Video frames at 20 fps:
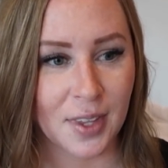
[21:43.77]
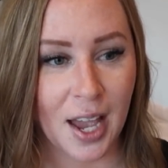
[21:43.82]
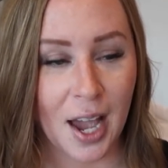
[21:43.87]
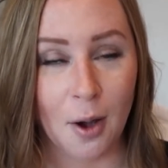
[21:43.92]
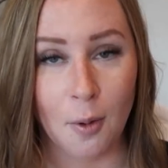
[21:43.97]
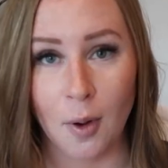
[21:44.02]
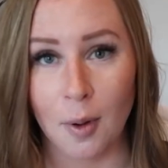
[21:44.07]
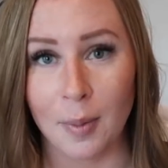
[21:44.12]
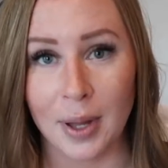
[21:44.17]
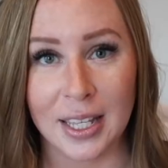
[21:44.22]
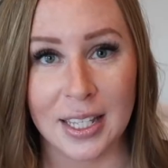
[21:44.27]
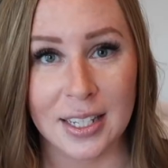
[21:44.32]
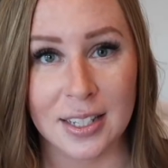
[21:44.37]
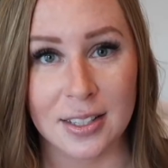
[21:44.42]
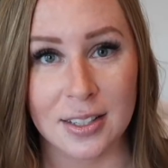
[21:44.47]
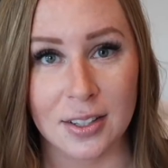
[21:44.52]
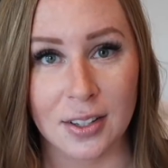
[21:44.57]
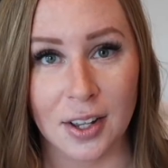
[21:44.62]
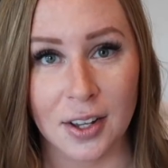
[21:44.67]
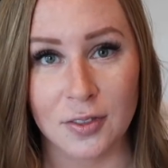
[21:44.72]
I want my
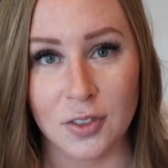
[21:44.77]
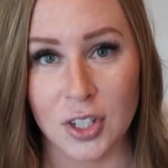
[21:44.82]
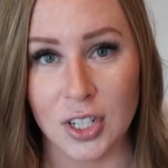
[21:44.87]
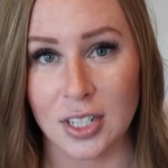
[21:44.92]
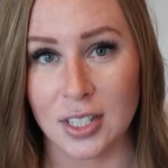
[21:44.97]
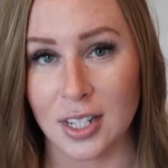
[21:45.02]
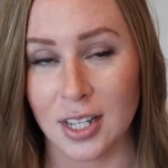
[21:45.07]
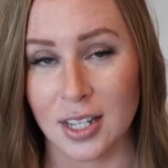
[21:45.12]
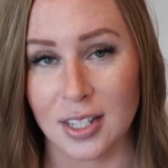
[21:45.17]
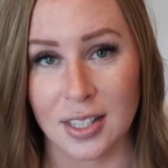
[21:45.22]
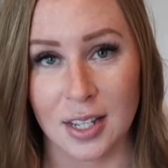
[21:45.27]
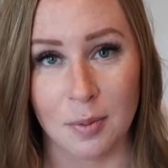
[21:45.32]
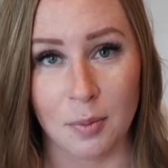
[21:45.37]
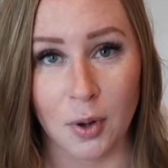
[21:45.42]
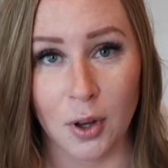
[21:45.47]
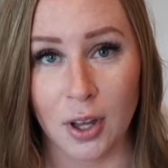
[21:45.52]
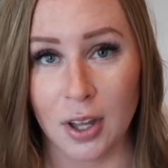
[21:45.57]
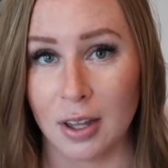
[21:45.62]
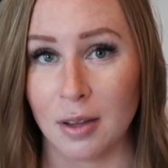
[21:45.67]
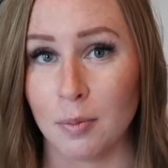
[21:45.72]
kids to love Jesus and
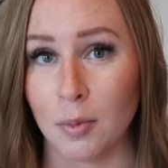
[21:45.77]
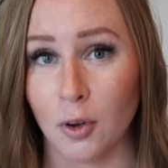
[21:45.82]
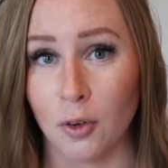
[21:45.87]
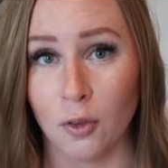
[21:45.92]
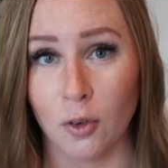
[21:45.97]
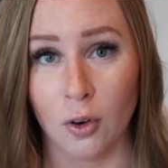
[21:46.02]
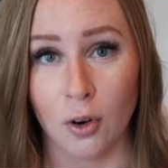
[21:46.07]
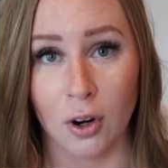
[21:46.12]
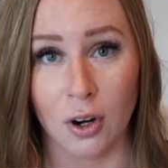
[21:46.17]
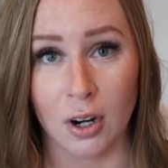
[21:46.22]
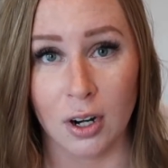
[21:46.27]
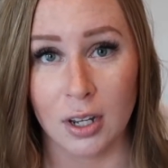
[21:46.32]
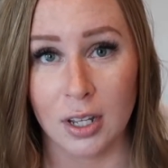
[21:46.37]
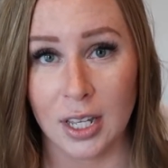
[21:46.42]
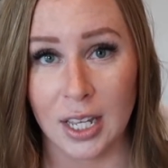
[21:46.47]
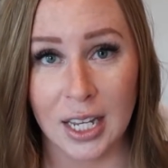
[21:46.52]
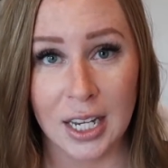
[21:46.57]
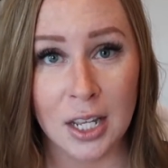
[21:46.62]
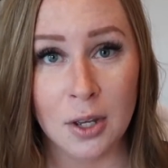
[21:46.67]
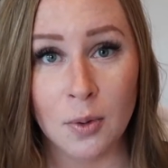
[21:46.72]
put him before
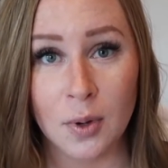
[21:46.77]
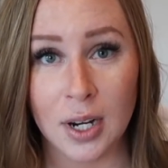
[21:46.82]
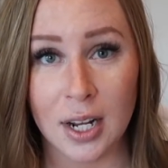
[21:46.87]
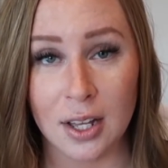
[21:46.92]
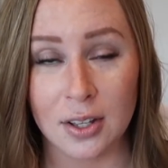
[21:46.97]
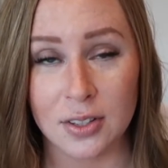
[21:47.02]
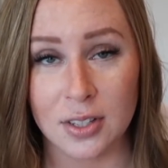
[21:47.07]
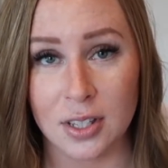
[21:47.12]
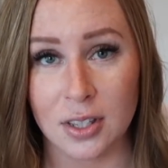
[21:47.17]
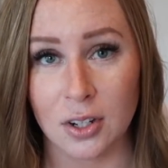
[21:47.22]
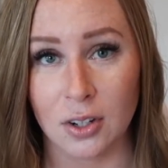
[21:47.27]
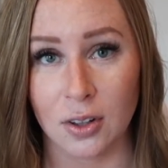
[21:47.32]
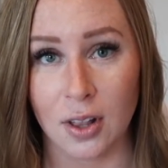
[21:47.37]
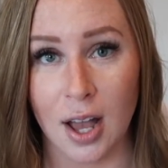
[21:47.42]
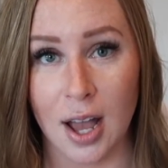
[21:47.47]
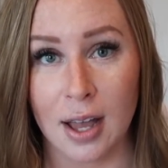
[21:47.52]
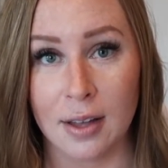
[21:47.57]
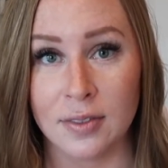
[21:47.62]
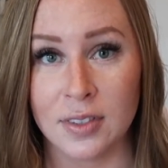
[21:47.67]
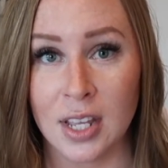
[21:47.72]
anyone else in their
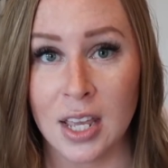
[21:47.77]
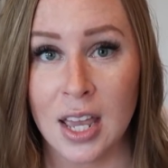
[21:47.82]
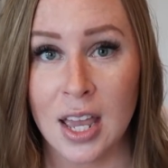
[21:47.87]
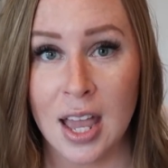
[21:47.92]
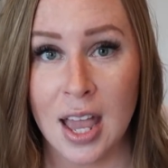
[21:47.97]
lives.